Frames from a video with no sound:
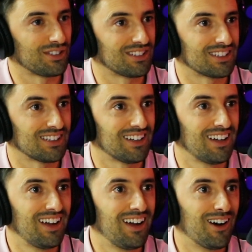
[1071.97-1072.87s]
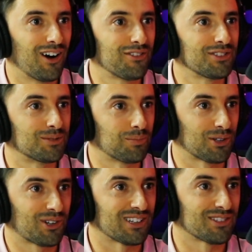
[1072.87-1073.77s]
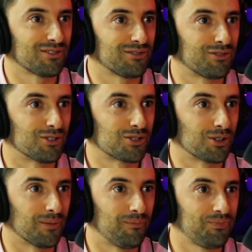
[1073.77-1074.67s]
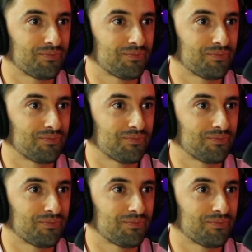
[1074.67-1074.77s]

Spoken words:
this podcast for sure.